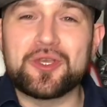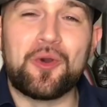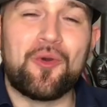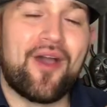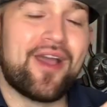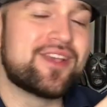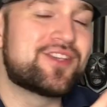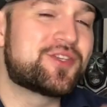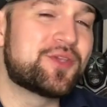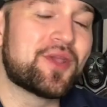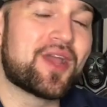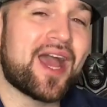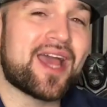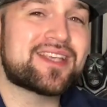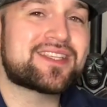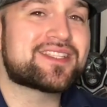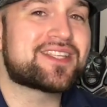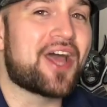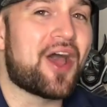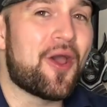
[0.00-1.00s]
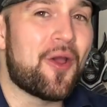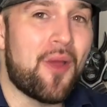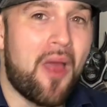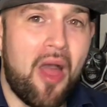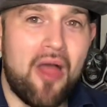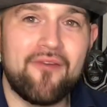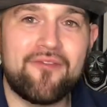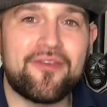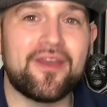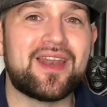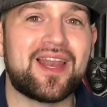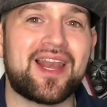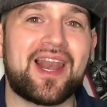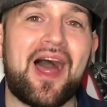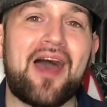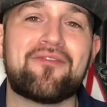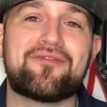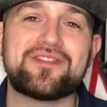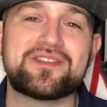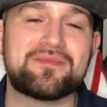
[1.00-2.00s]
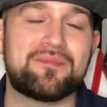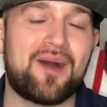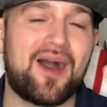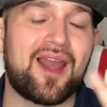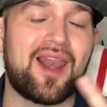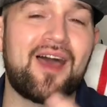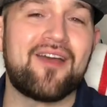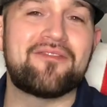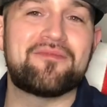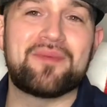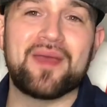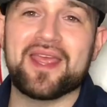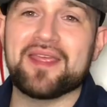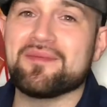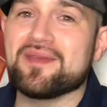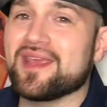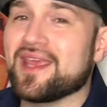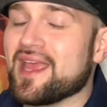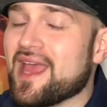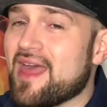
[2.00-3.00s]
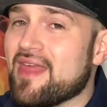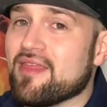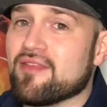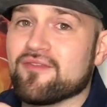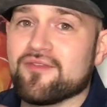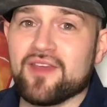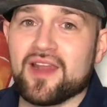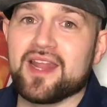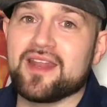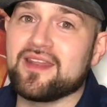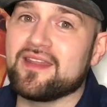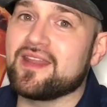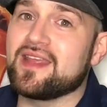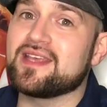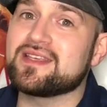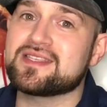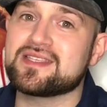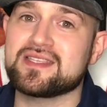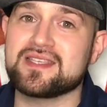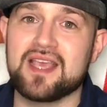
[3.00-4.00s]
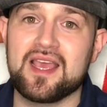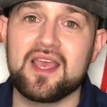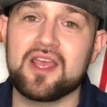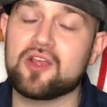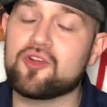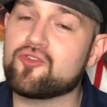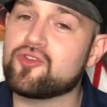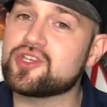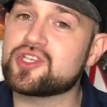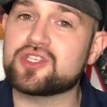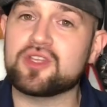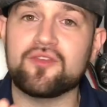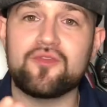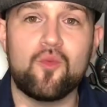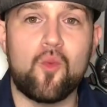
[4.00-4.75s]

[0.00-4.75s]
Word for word: always, you guys know, the villain life is my life, baby. The villain in this, Christoph